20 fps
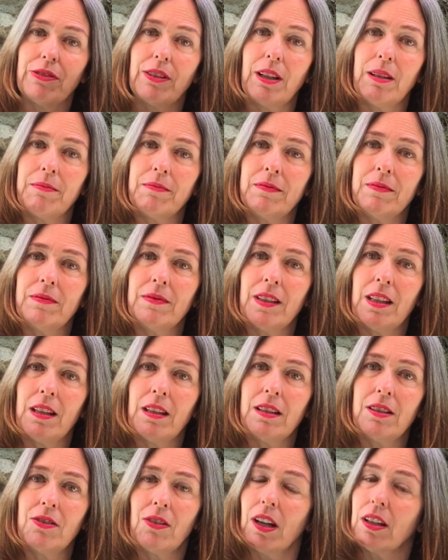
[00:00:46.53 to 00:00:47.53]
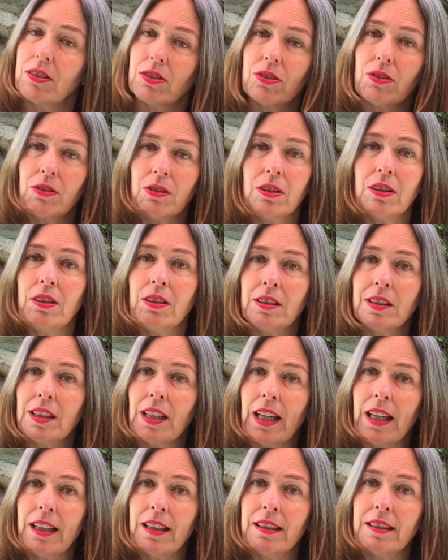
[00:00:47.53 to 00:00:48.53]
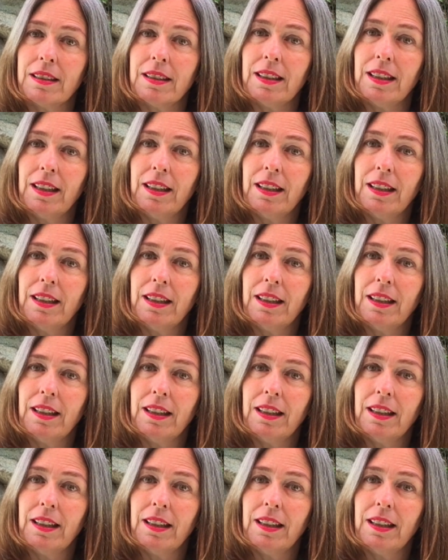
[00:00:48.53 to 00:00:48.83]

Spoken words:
from the drugstore and